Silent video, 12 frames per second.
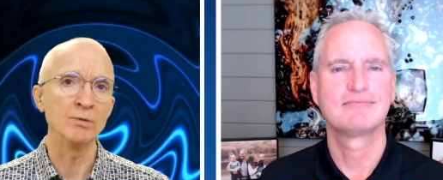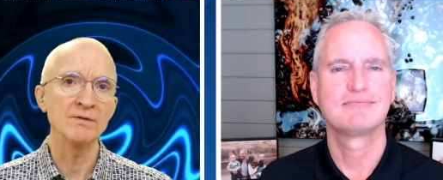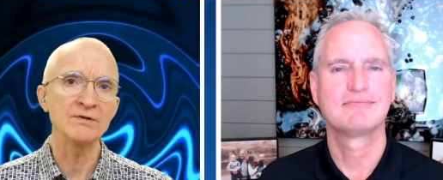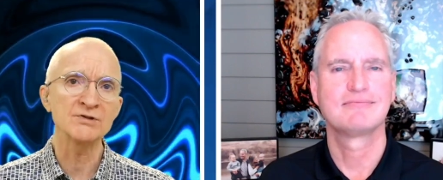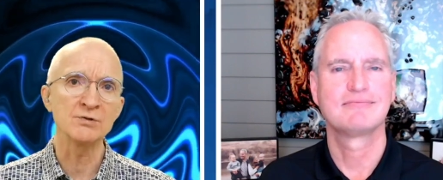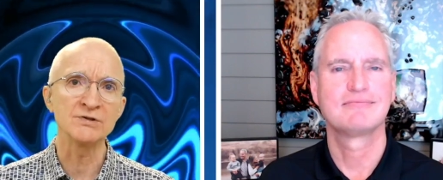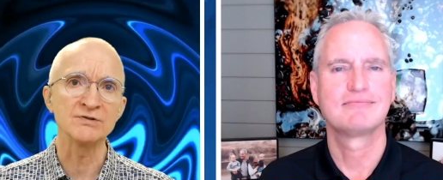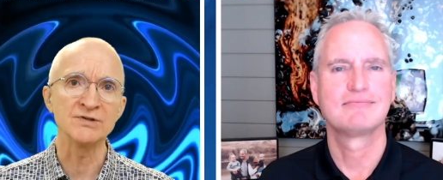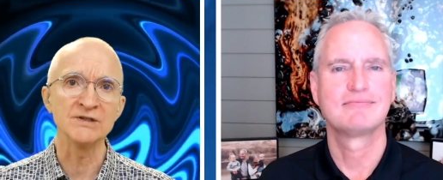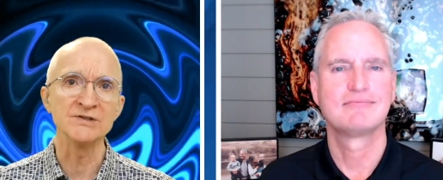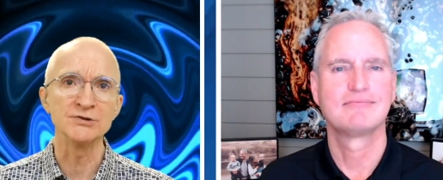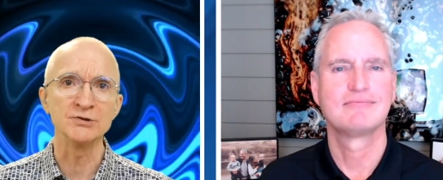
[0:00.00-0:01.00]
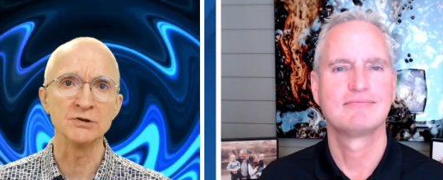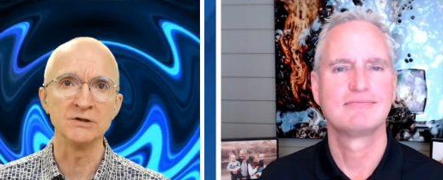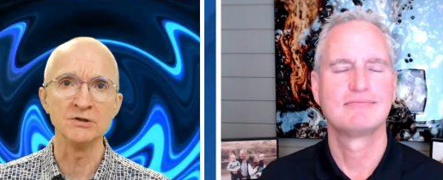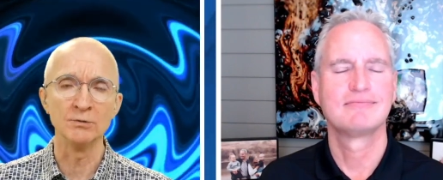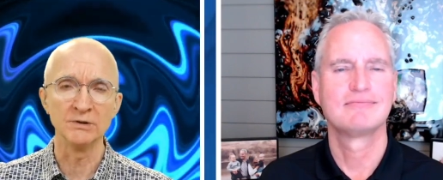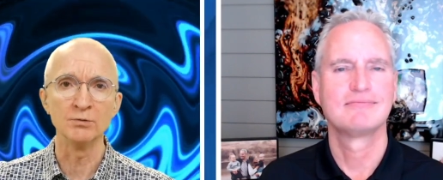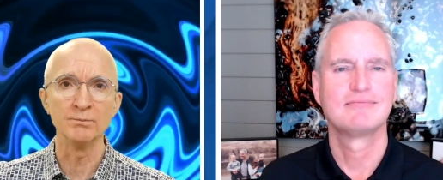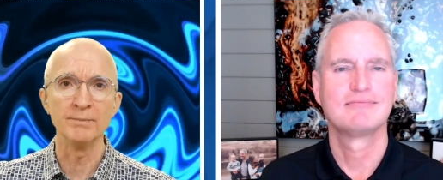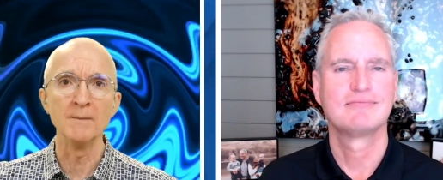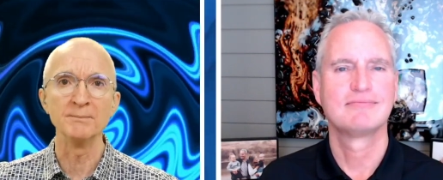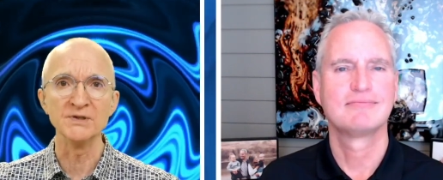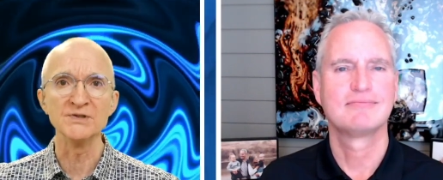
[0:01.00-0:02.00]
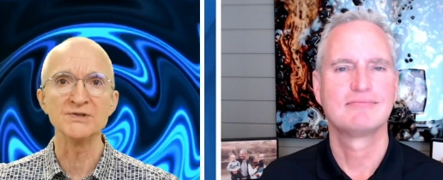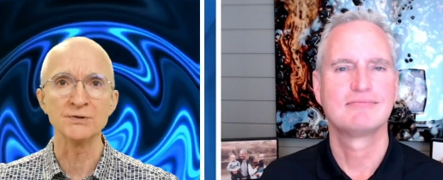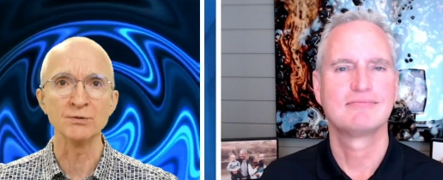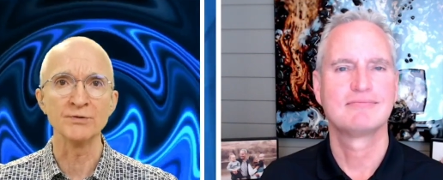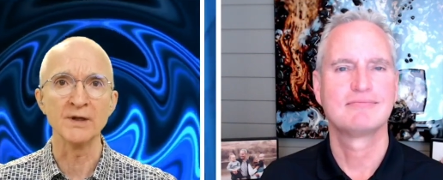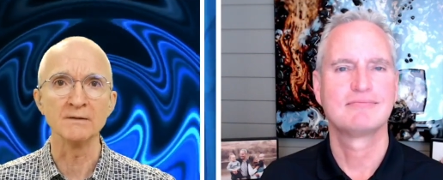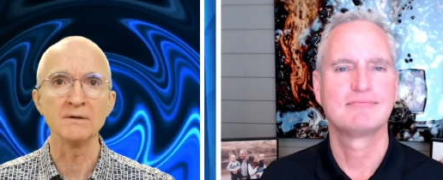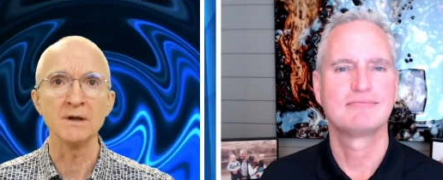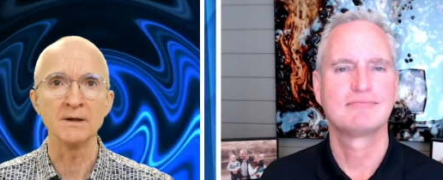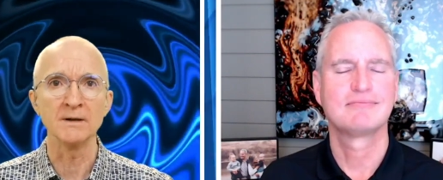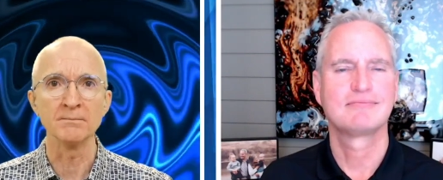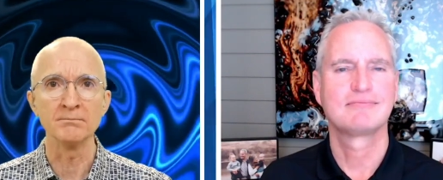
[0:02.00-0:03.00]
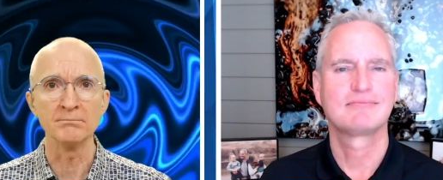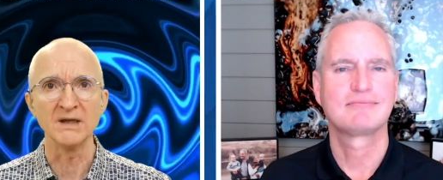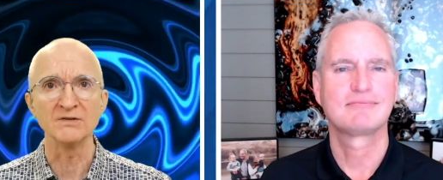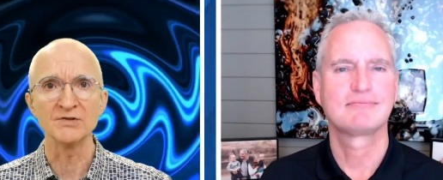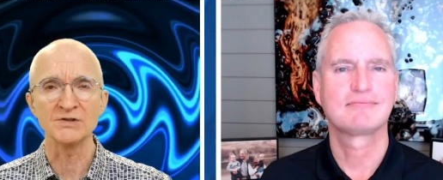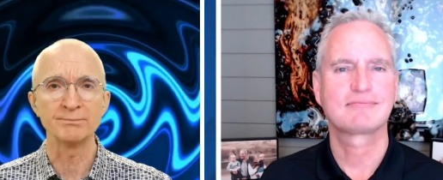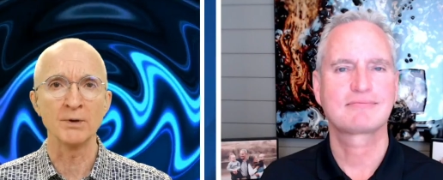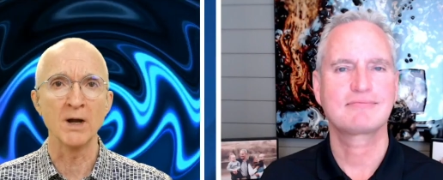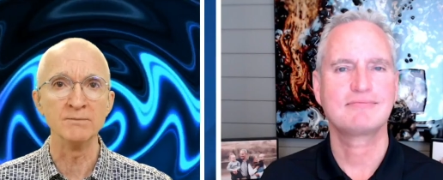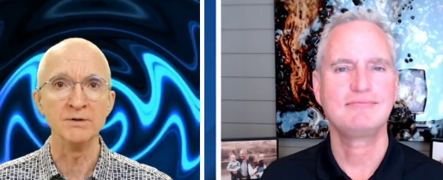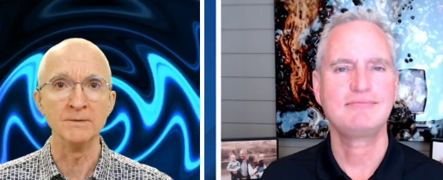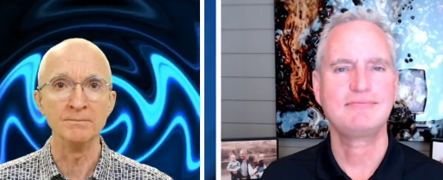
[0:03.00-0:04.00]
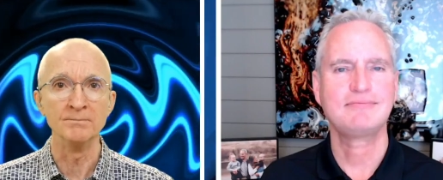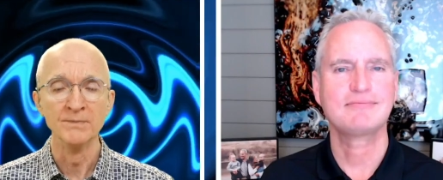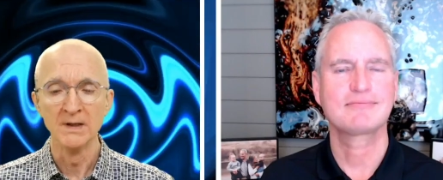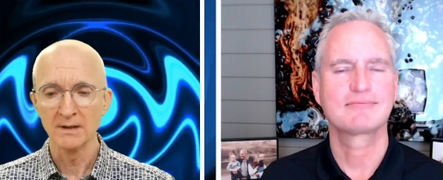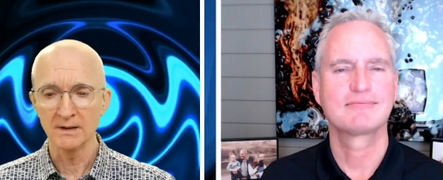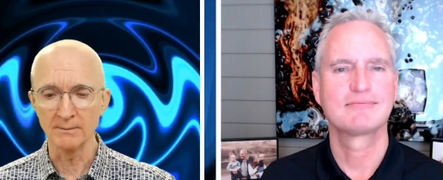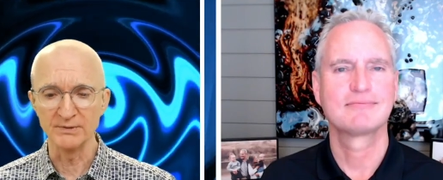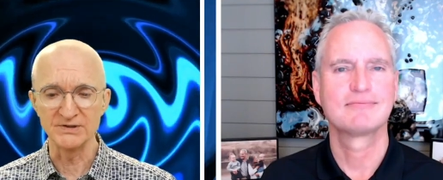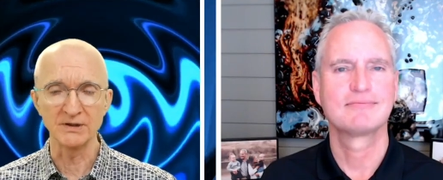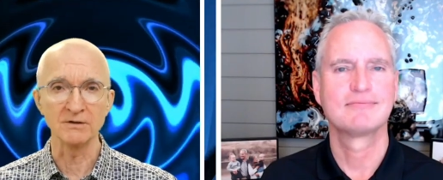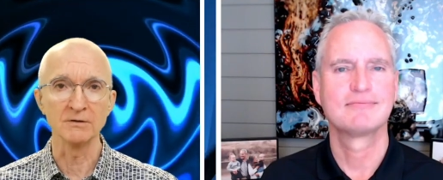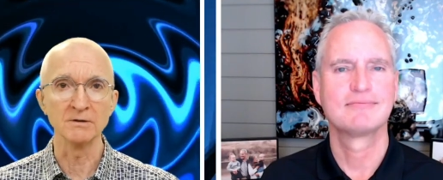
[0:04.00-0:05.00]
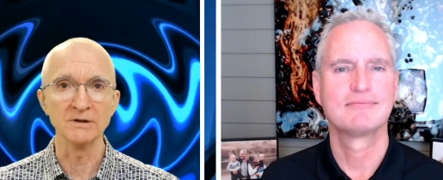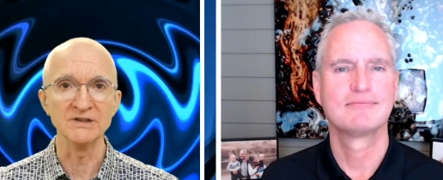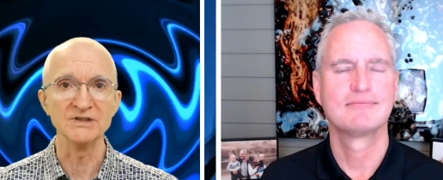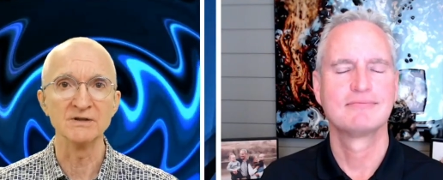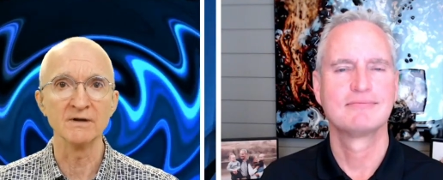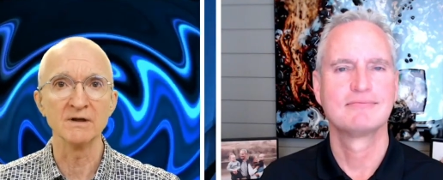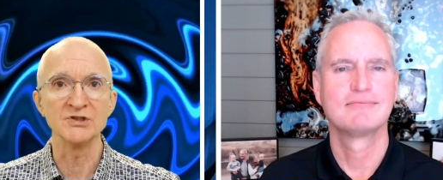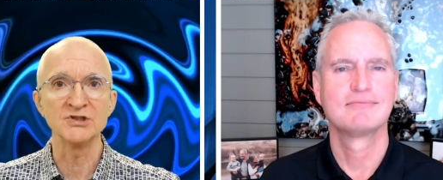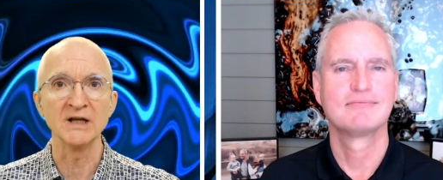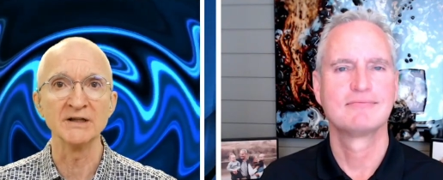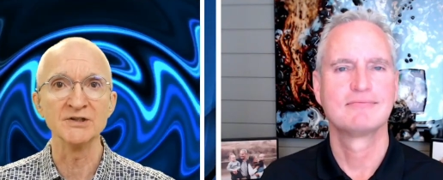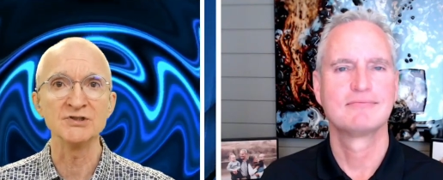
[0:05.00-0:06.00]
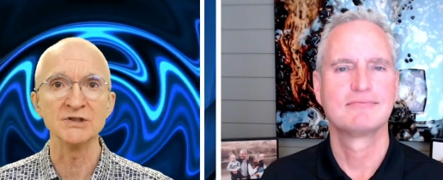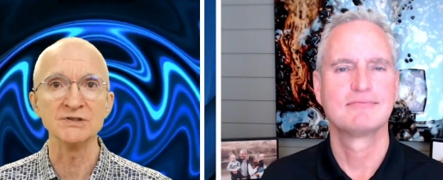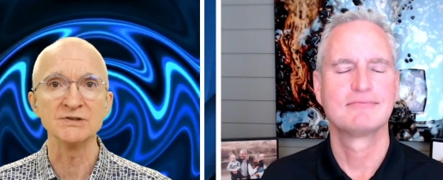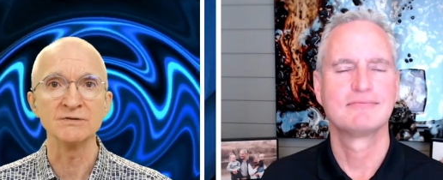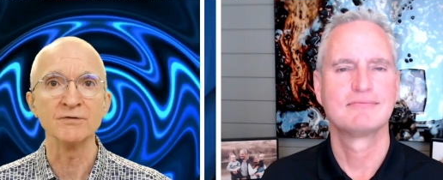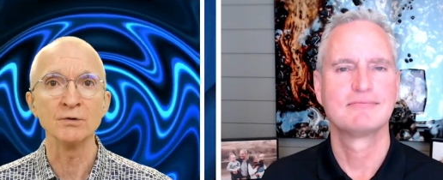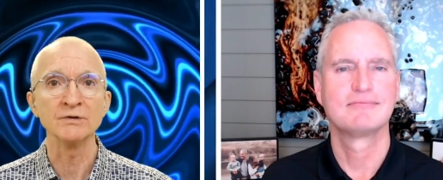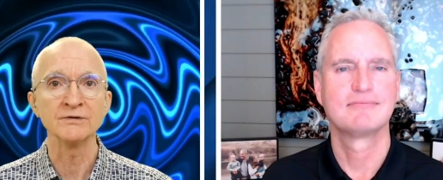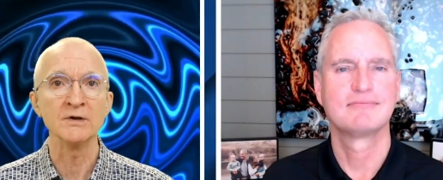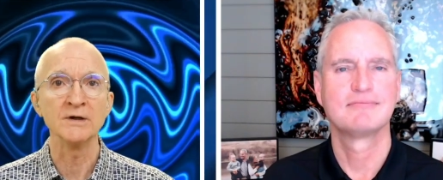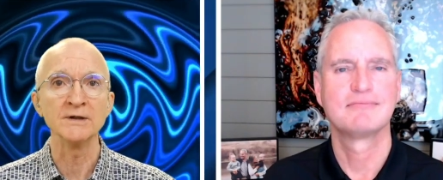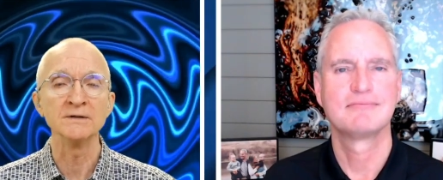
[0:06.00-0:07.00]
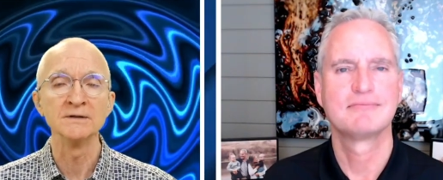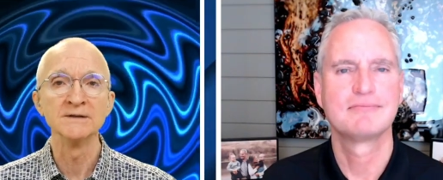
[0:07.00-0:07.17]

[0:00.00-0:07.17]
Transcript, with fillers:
Speaker 1: What are the sorts of things that you, you bump into that uh, make this problem uh, particularly uh, challenging to focus on?